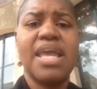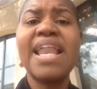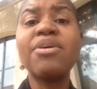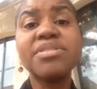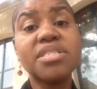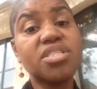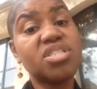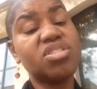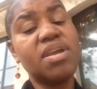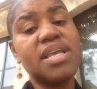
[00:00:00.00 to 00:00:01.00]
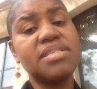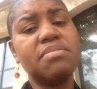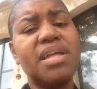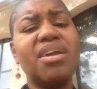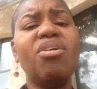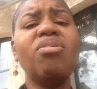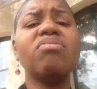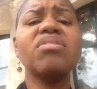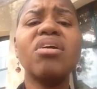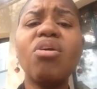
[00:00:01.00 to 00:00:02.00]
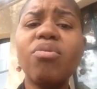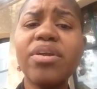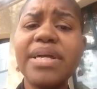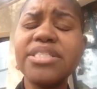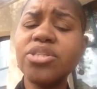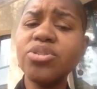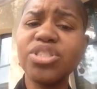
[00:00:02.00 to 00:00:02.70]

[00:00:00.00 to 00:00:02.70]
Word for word: And I was in distress. I'm like, oh no, what do I do?